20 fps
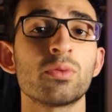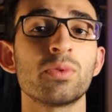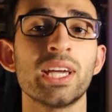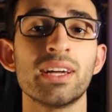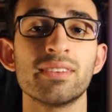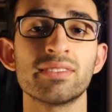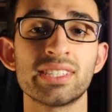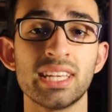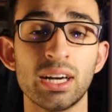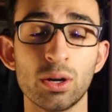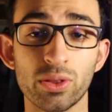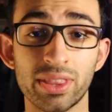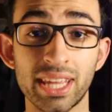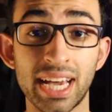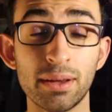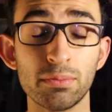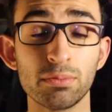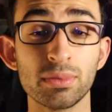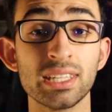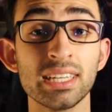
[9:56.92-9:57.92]
Yeah,
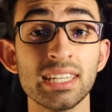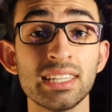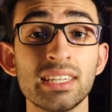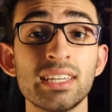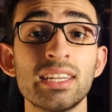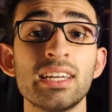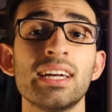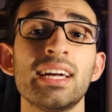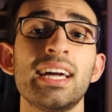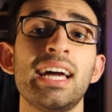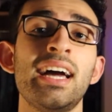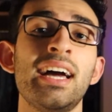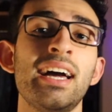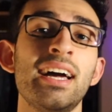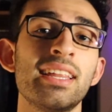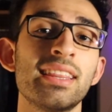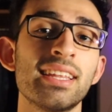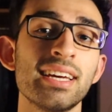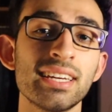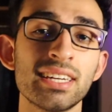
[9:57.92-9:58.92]
Southampton.
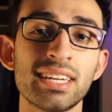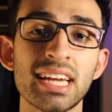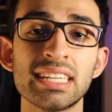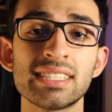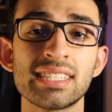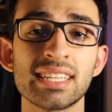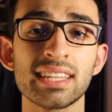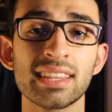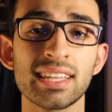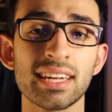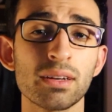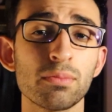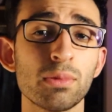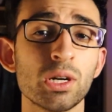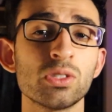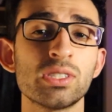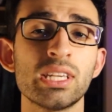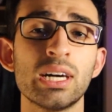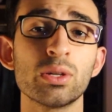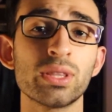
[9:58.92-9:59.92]
And the interesting thing
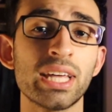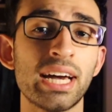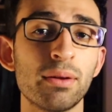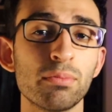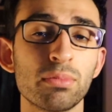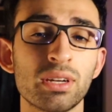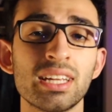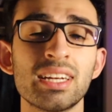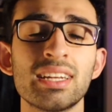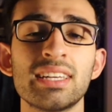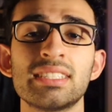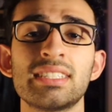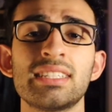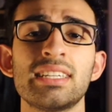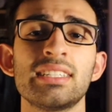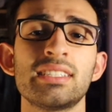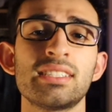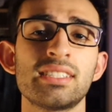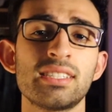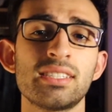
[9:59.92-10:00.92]
about Southampton is
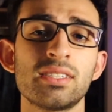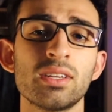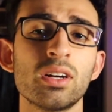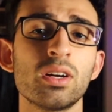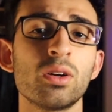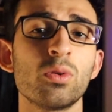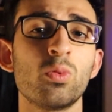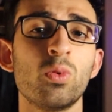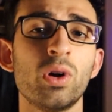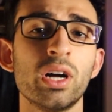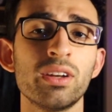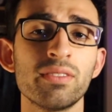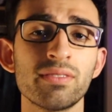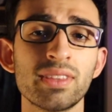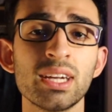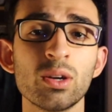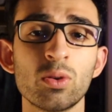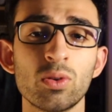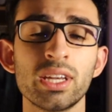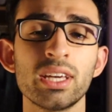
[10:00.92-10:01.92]
it's one of
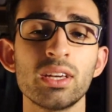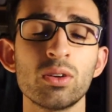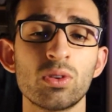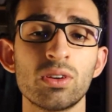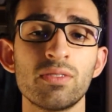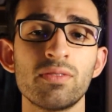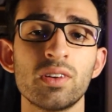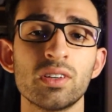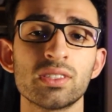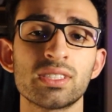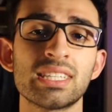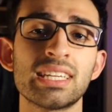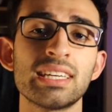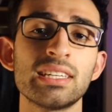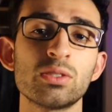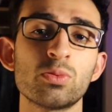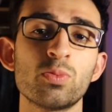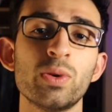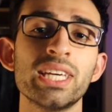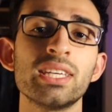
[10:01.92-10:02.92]
the only
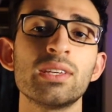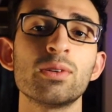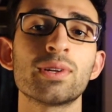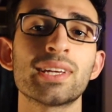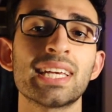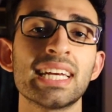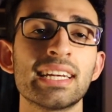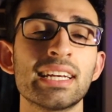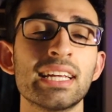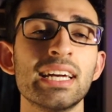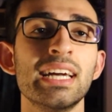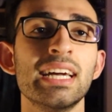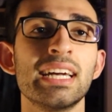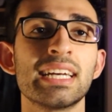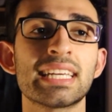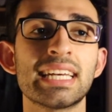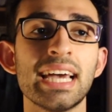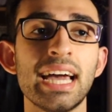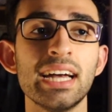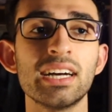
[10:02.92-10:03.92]
universities where you can
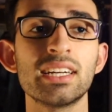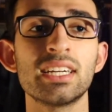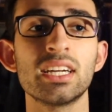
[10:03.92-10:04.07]
get